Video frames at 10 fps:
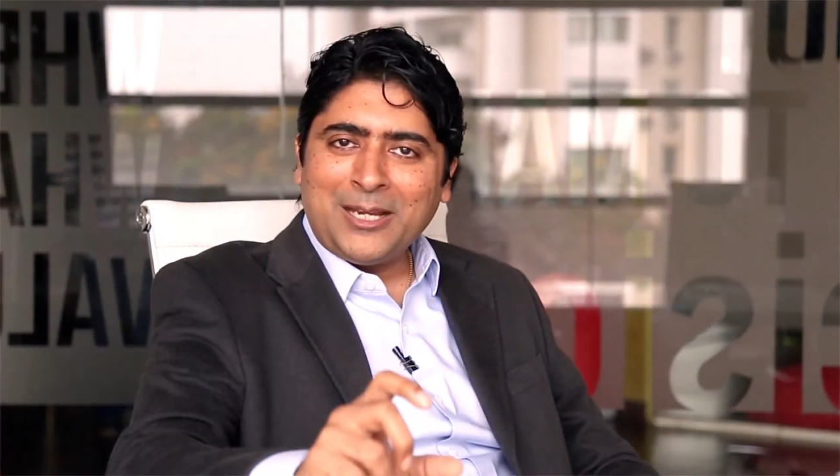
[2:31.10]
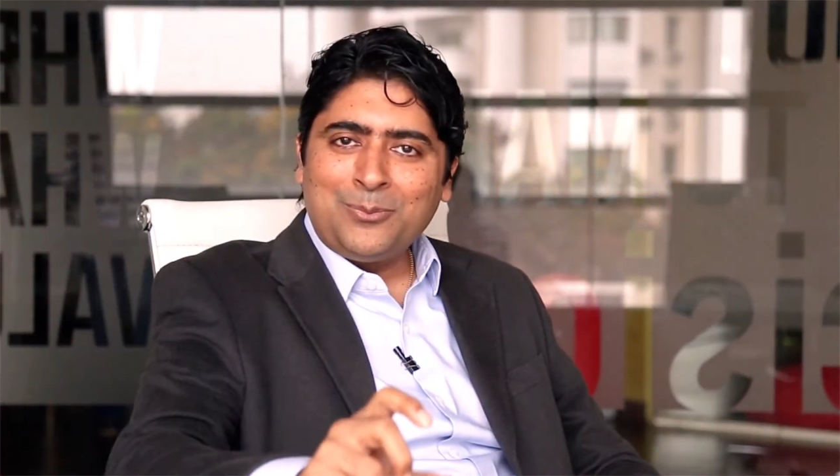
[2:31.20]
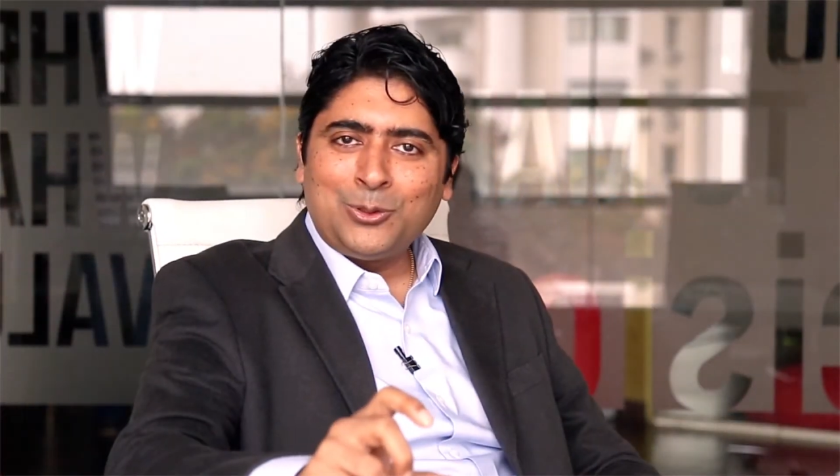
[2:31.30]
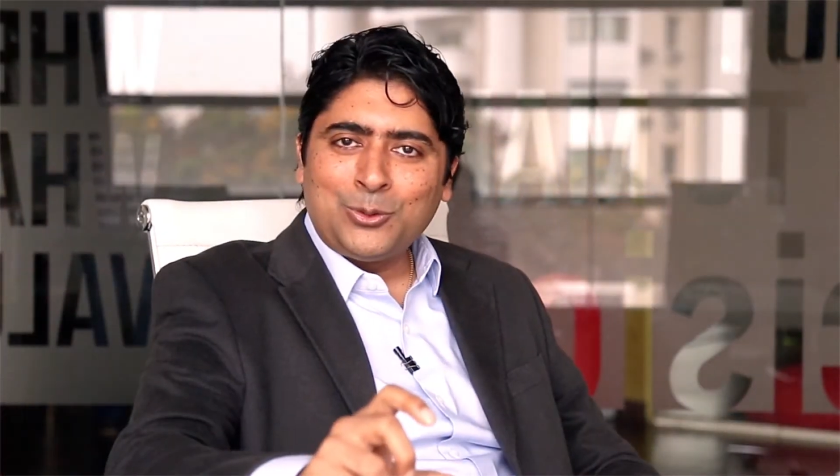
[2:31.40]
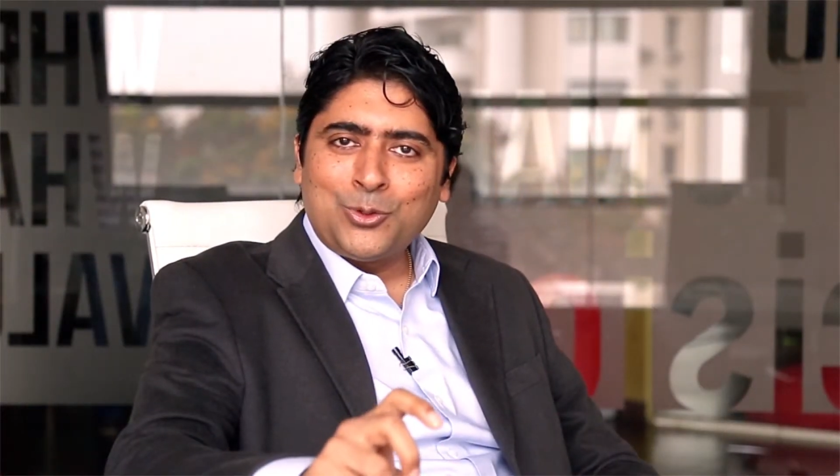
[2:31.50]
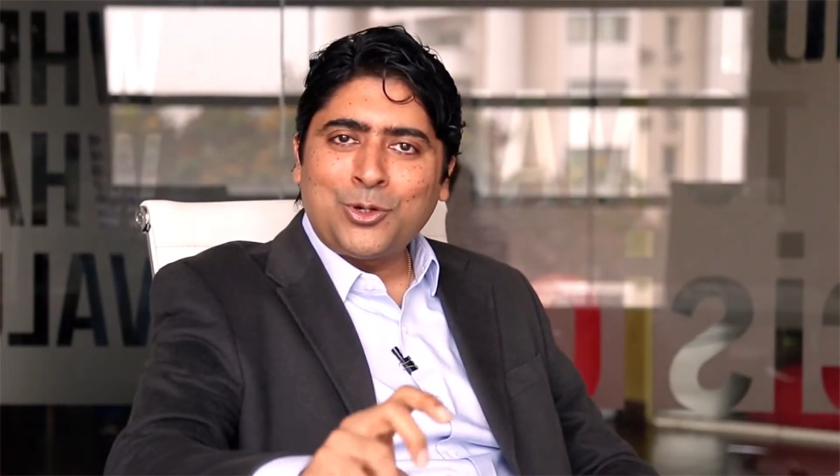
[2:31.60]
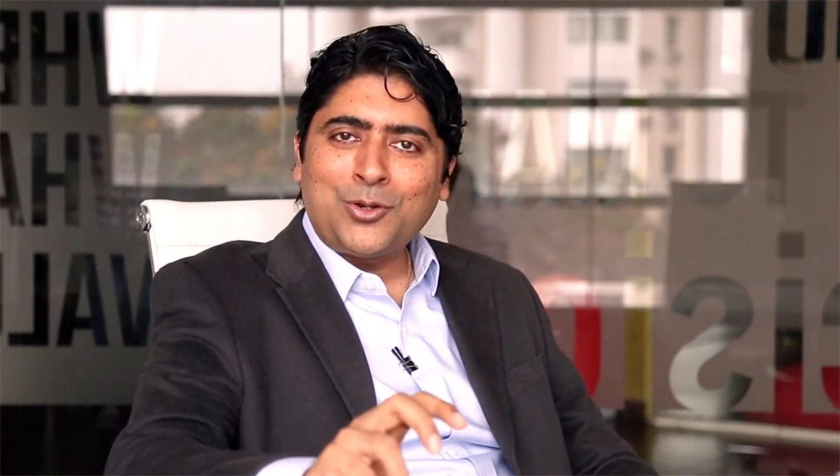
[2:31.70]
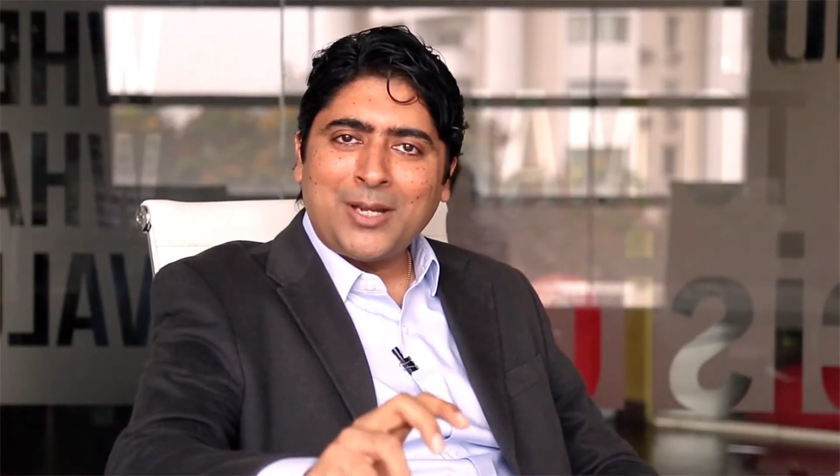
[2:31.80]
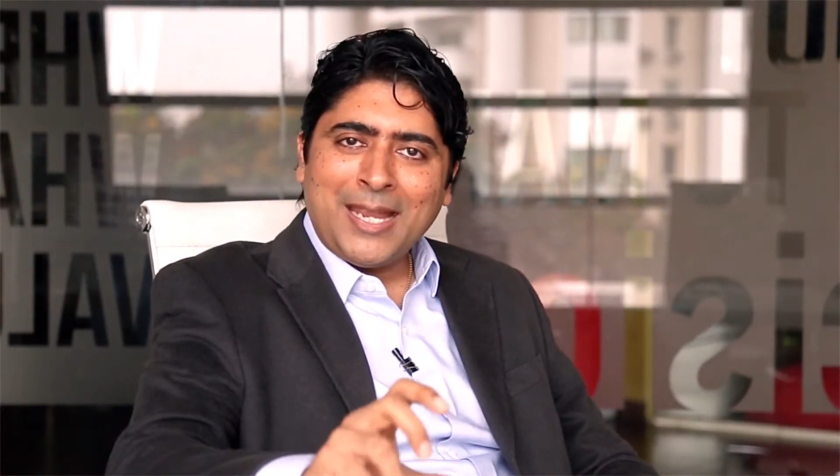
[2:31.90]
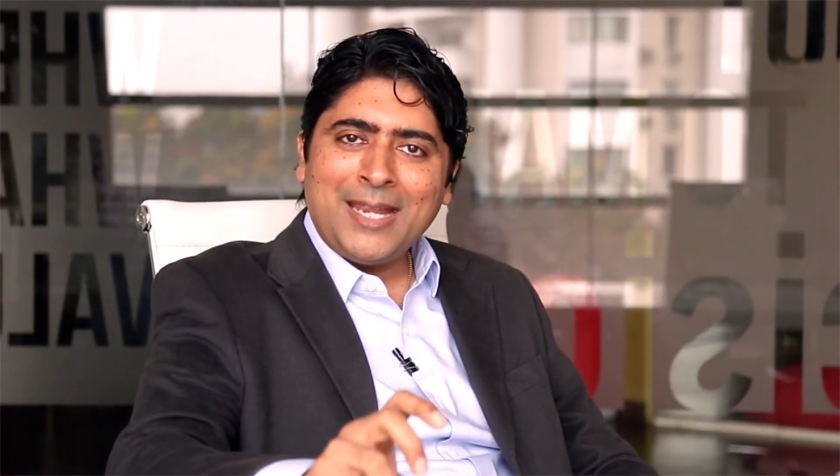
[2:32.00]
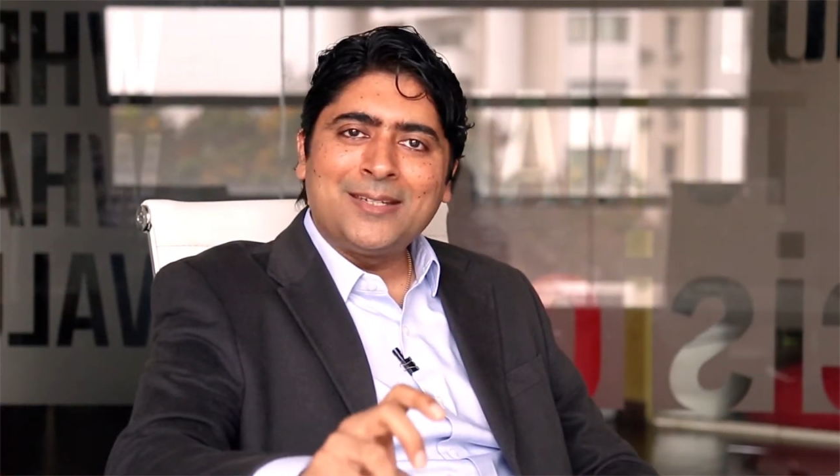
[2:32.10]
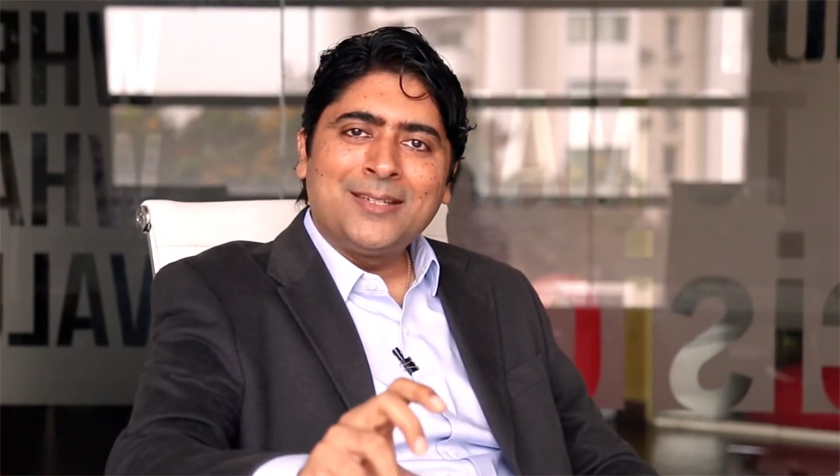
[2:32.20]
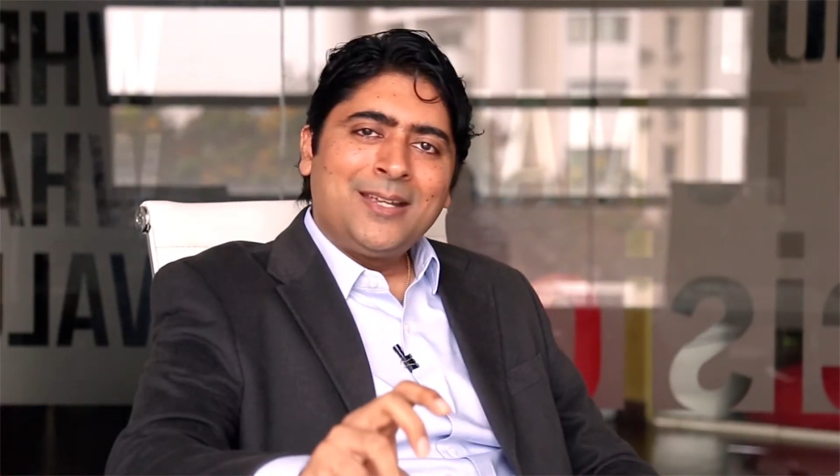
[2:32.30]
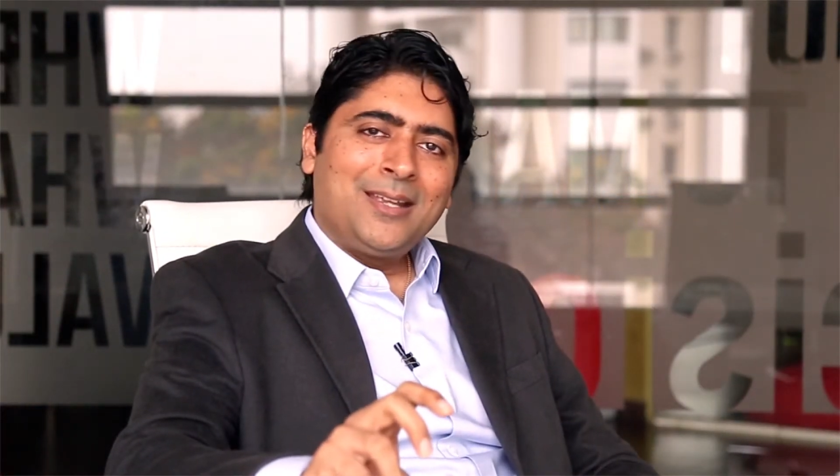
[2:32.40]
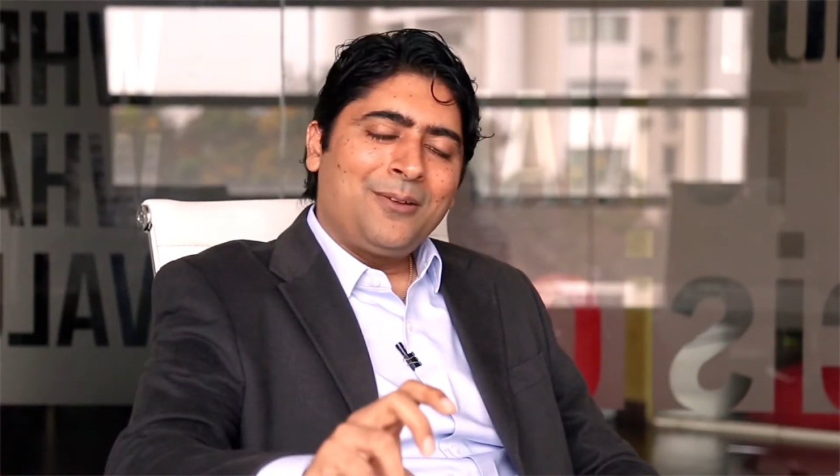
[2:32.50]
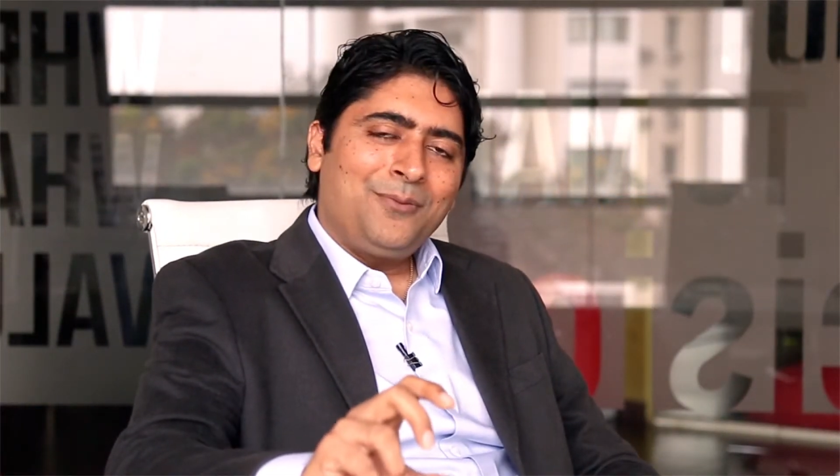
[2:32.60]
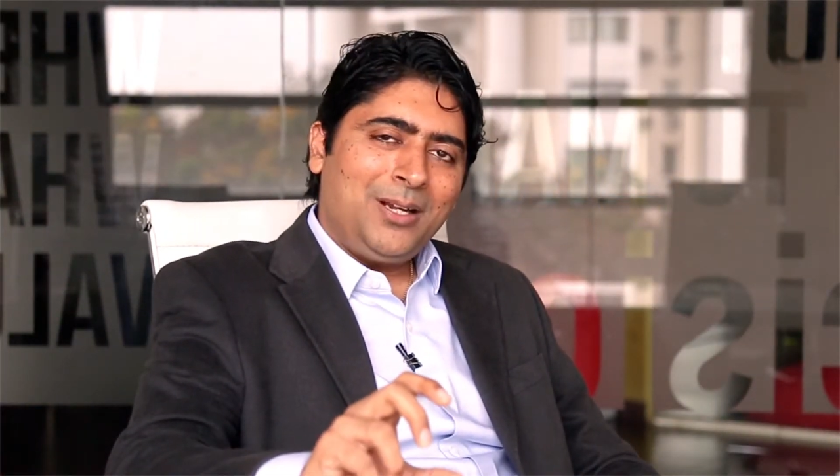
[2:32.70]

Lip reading: able to create a